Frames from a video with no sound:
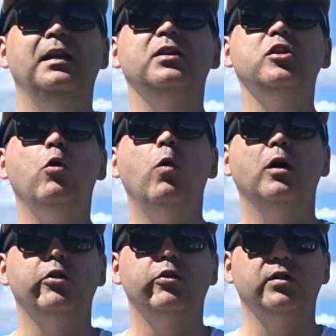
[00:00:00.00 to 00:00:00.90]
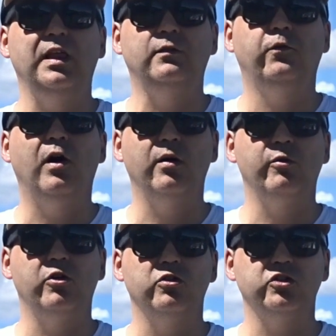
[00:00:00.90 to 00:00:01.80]
is no wonder that
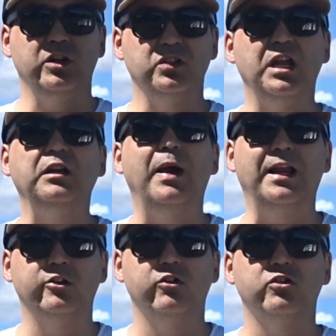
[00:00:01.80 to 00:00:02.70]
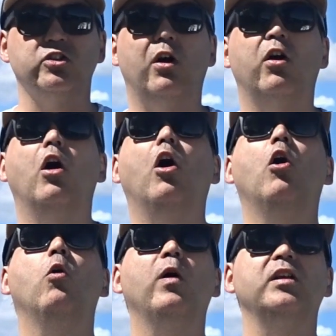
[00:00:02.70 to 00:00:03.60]
farmers and state managers are
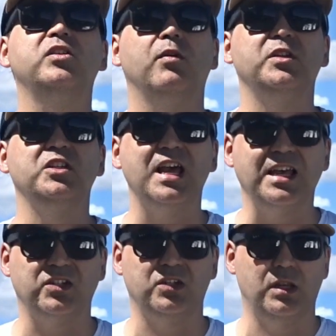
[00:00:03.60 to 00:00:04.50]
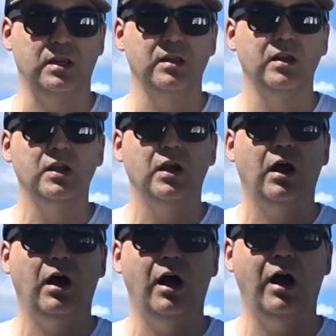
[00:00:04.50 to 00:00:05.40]
always obsessed
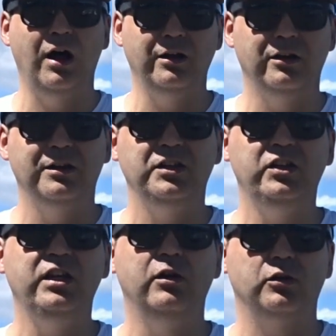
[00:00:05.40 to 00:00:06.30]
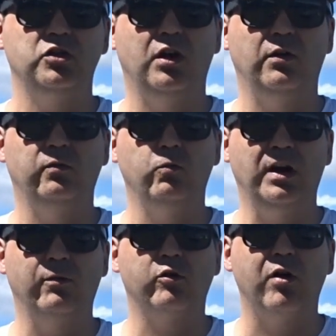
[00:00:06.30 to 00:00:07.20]
on yields of
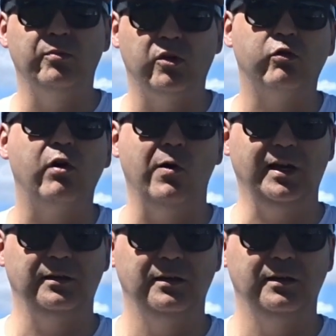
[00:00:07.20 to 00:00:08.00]
whatever crop they're growing.